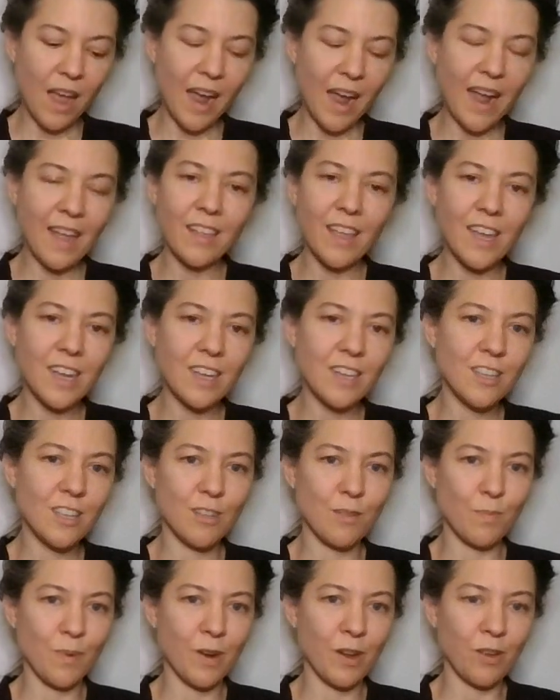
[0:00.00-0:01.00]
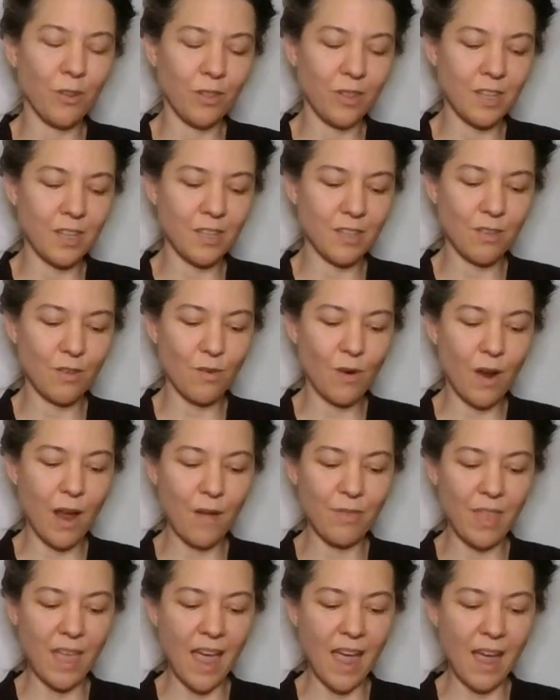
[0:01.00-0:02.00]
I like to sprinkle these
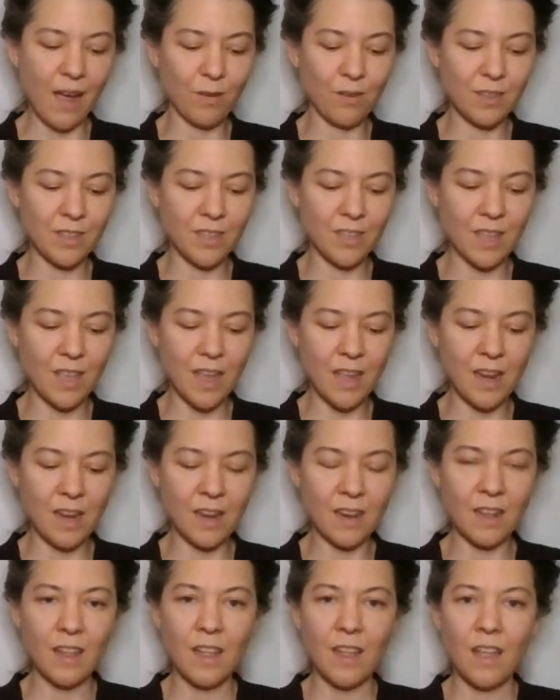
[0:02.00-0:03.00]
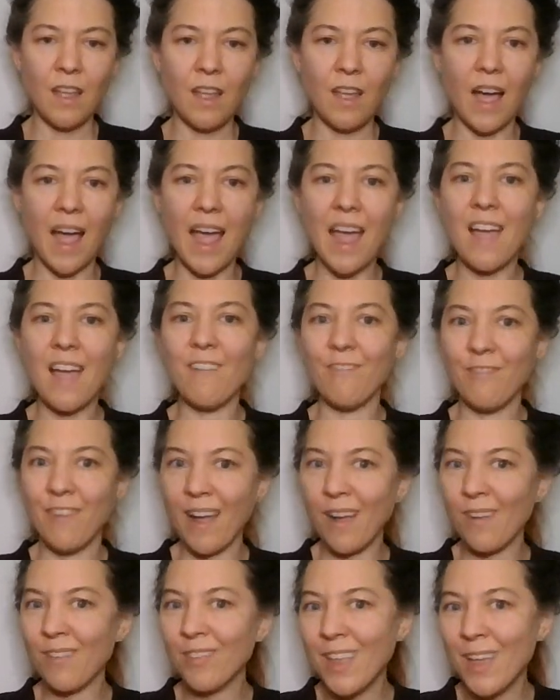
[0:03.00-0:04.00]
throughout the house, and I have
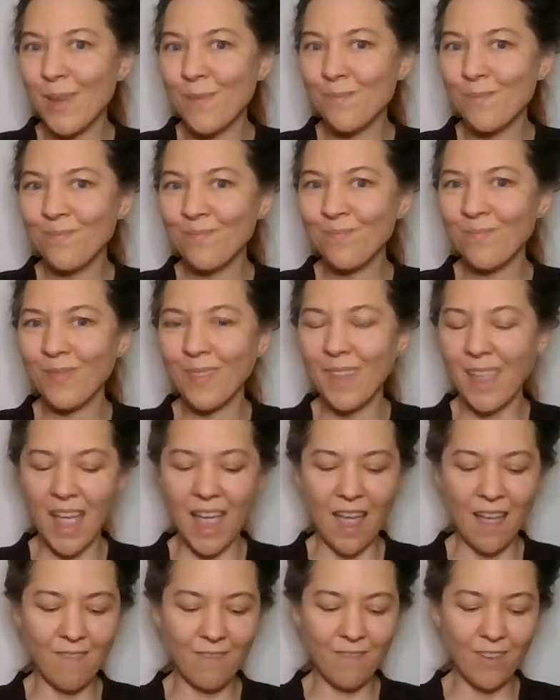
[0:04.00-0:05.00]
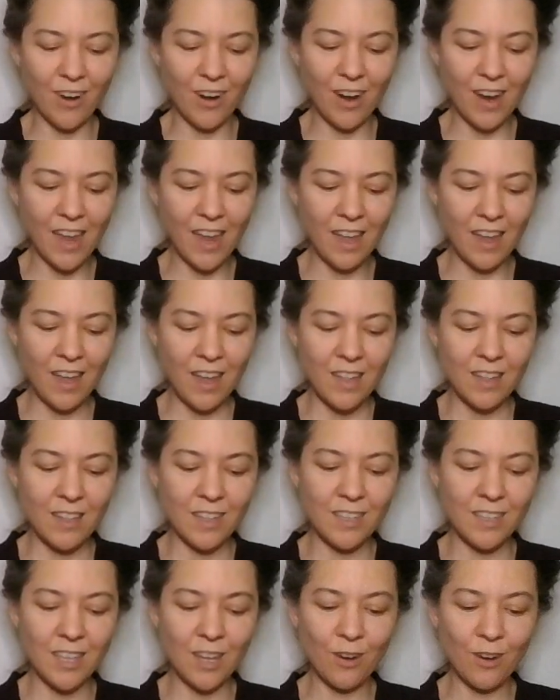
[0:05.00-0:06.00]
found them at very
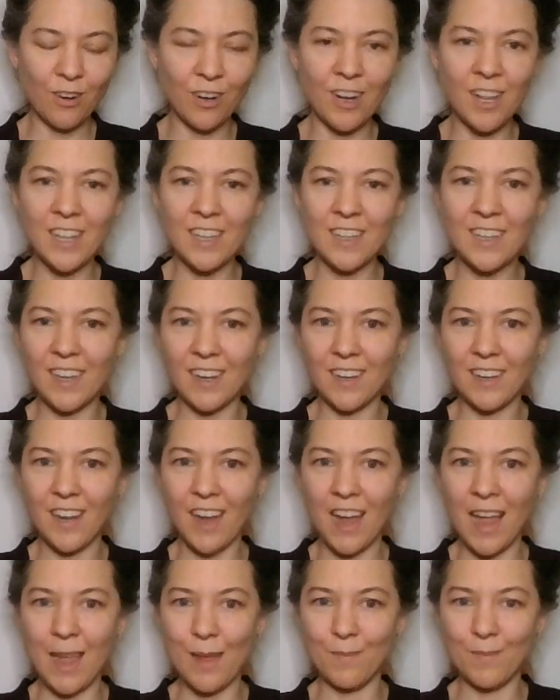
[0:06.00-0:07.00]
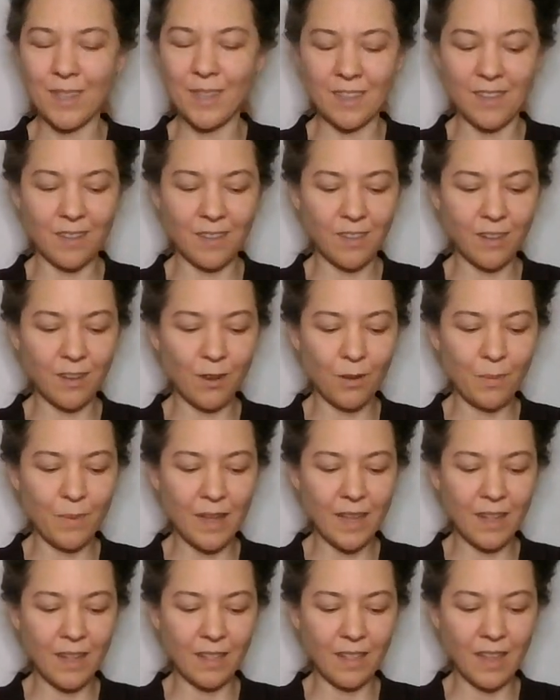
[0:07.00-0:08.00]
synchronistic times. It's a little
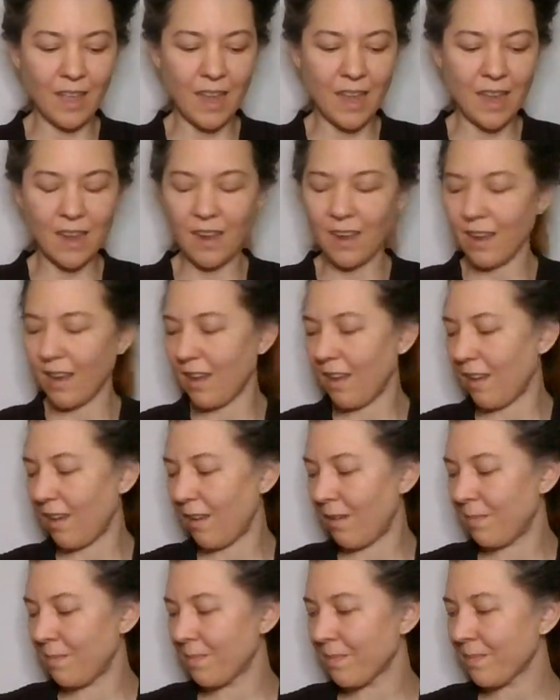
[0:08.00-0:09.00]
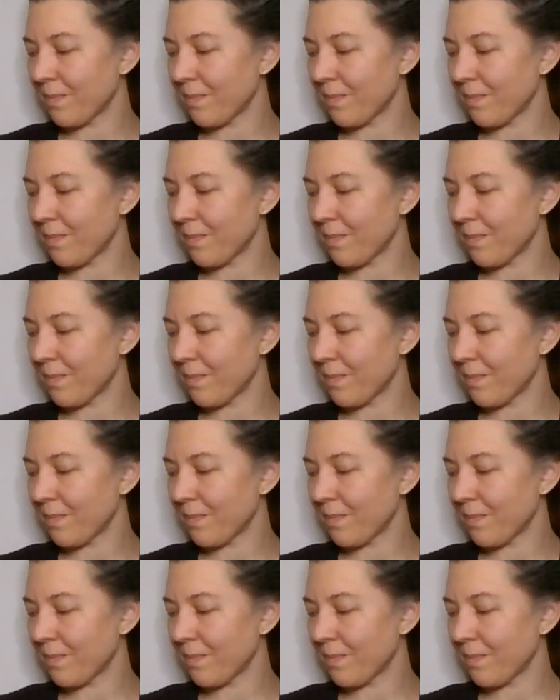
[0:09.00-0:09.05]
bit like, uh,